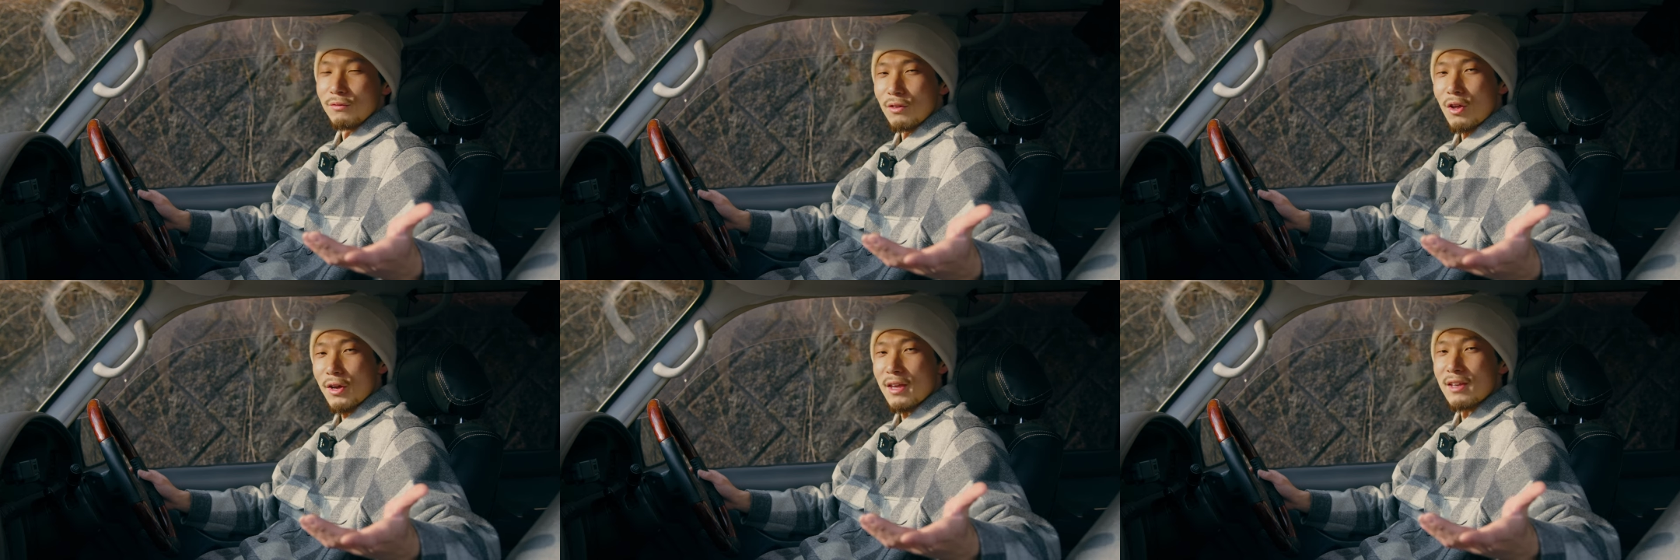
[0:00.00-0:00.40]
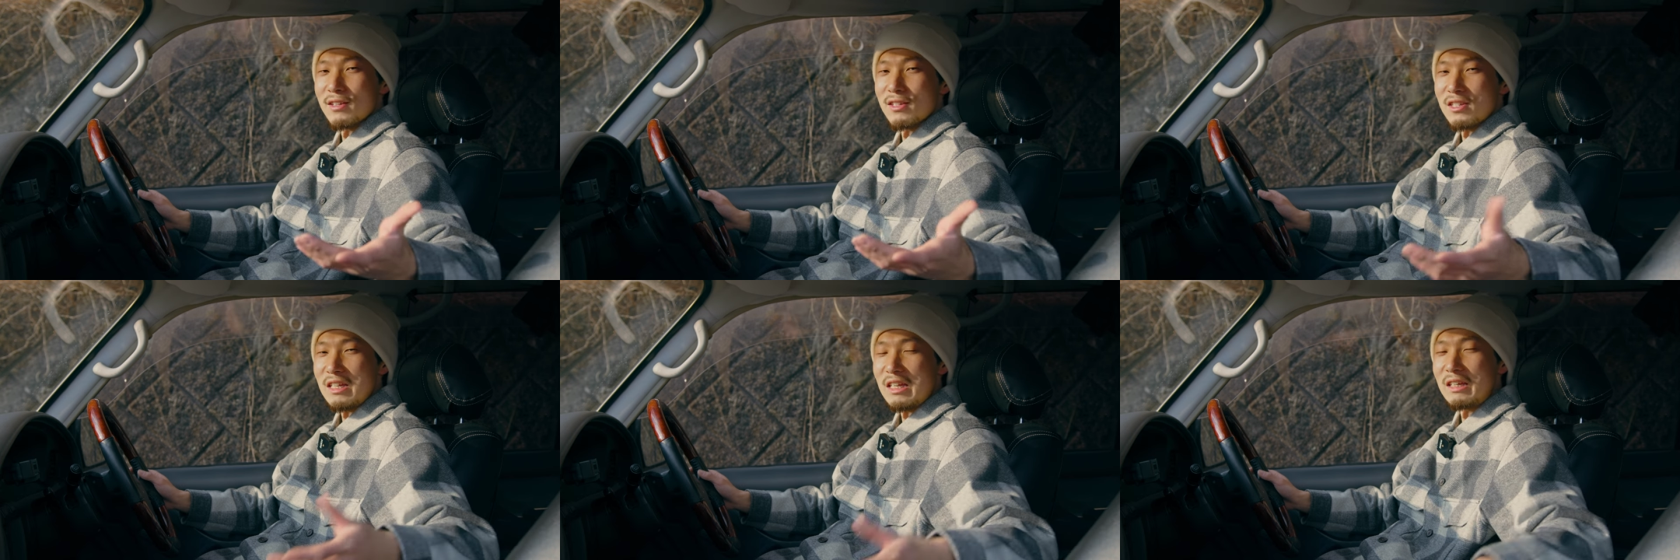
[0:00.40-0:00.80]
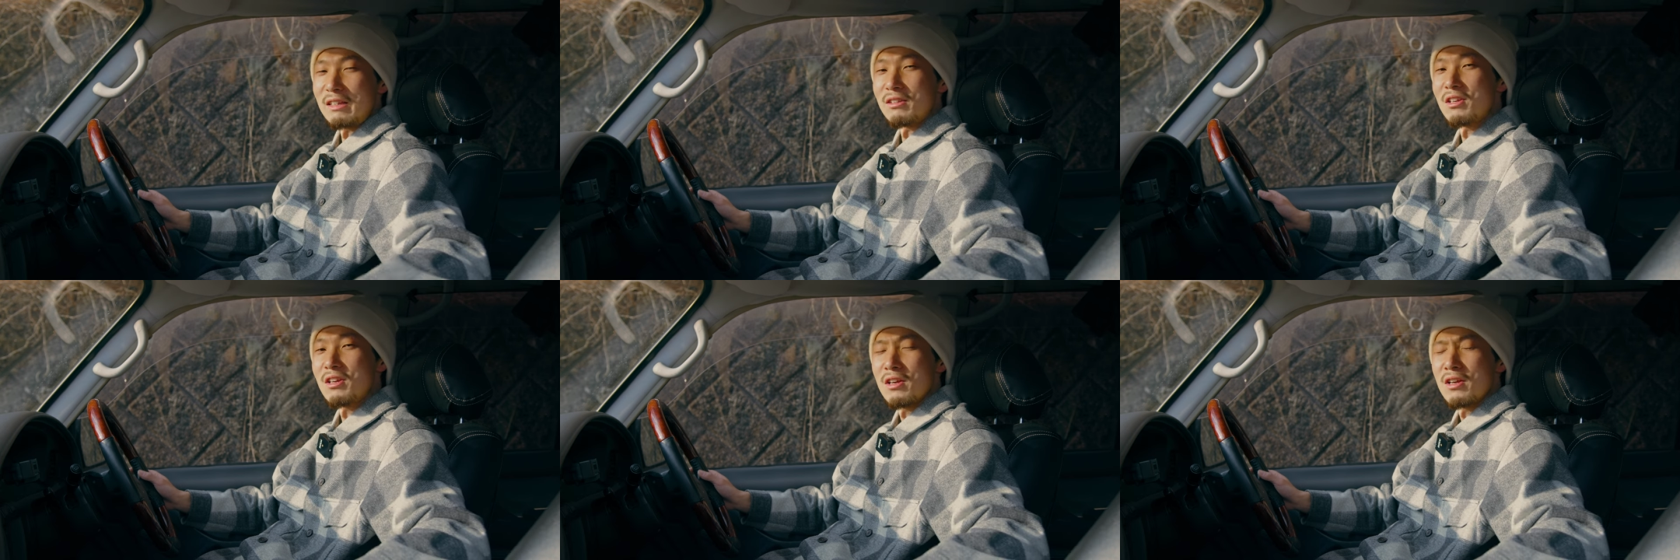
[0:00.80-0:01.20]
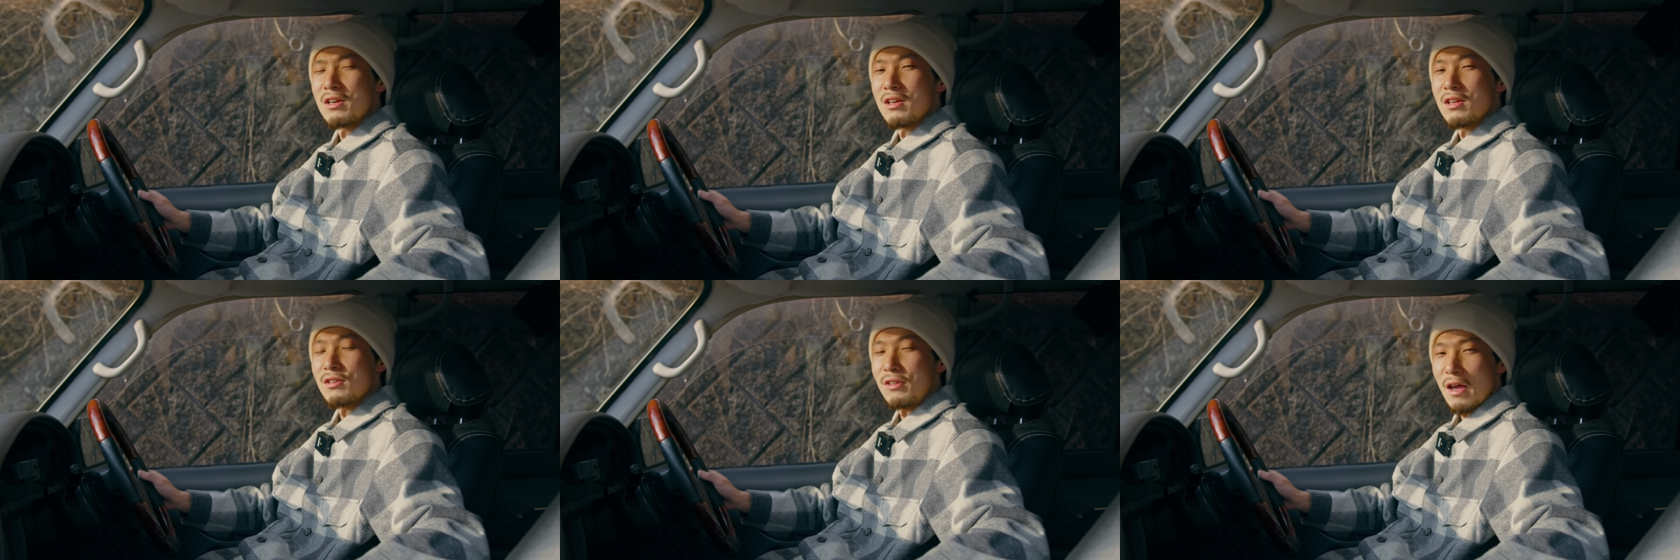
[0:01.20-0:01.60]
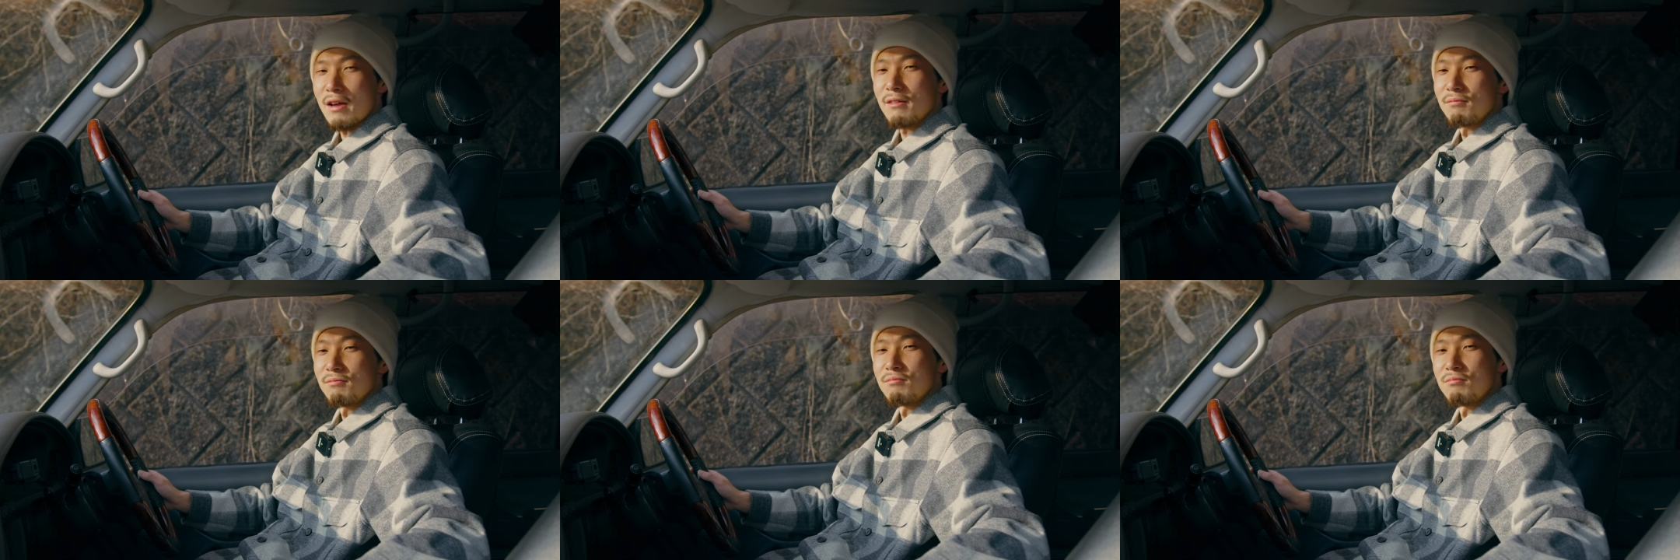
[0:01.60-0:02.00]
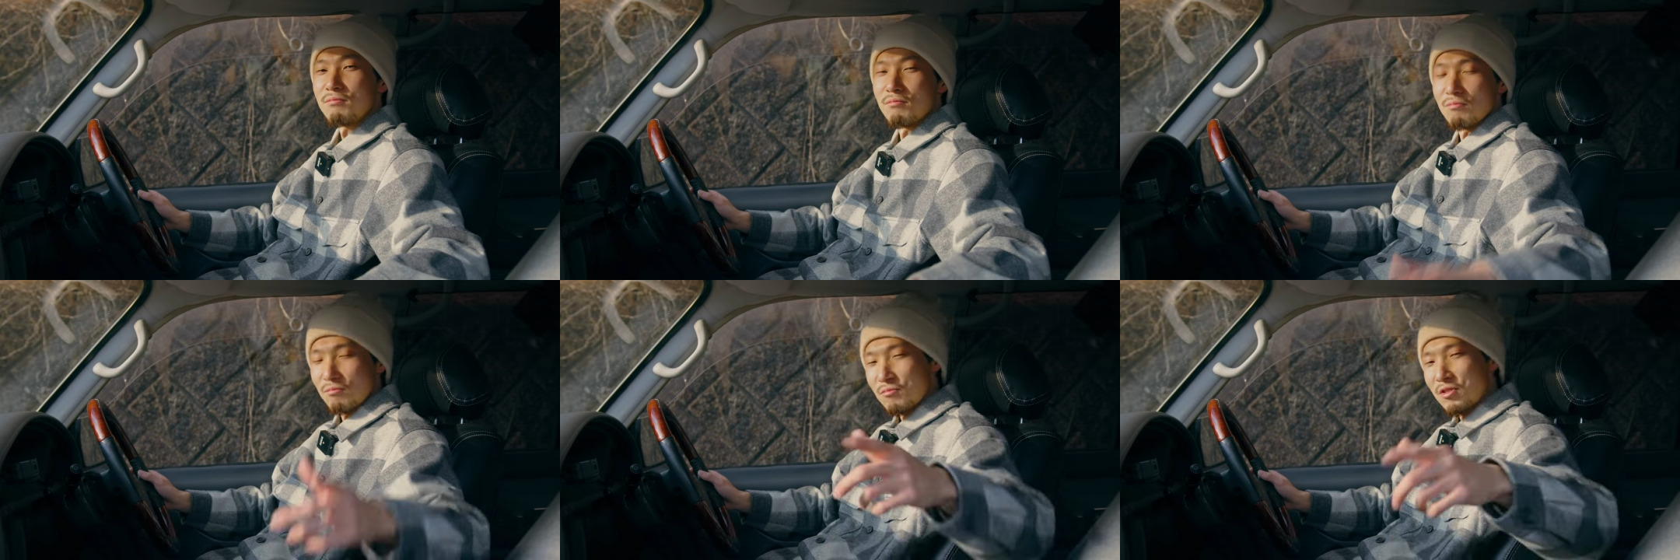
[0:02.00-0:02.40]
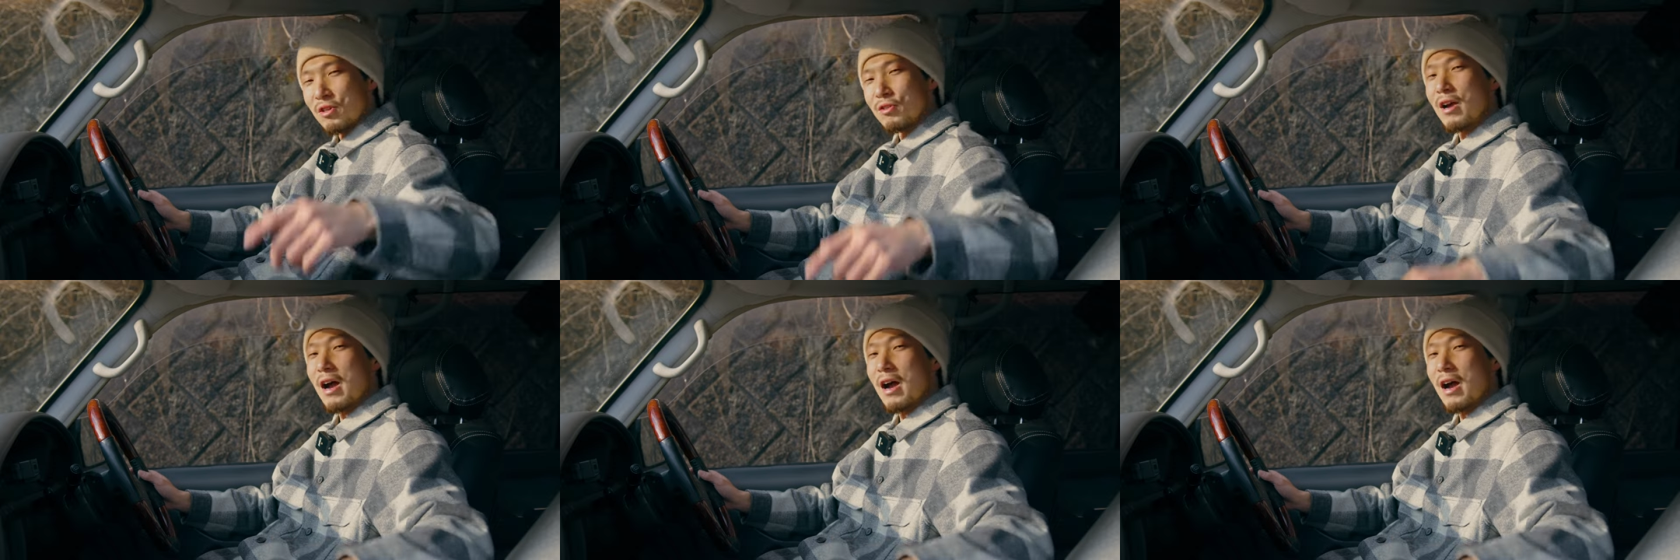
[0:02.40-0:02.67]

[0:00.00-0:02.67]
vlogging scene. So yeah, see you